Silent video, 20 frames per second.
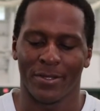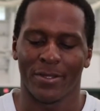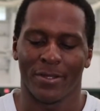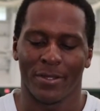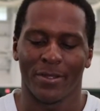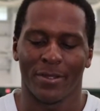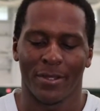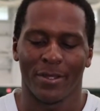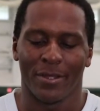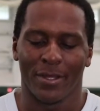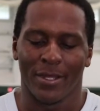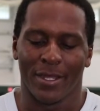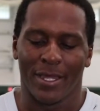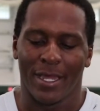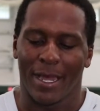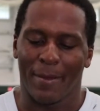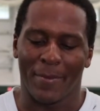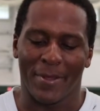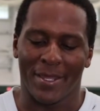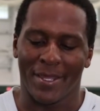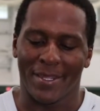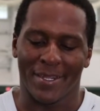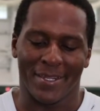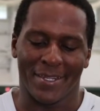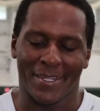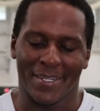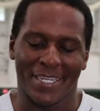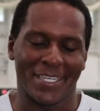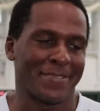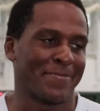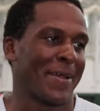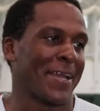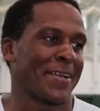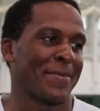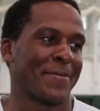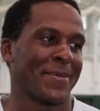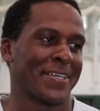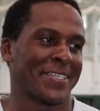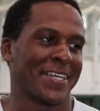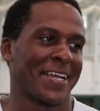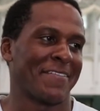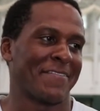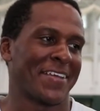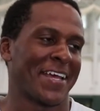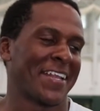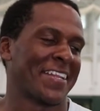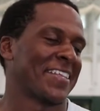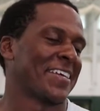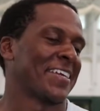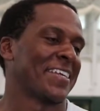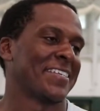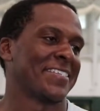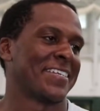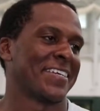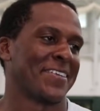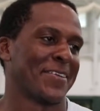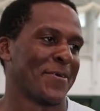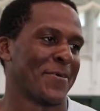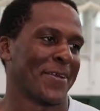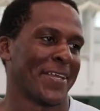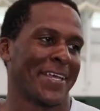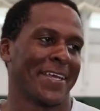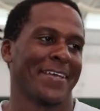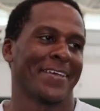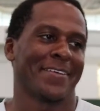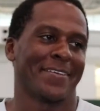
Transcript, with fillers: I mean, he's made to be a safety. I think he just didn't know it yet.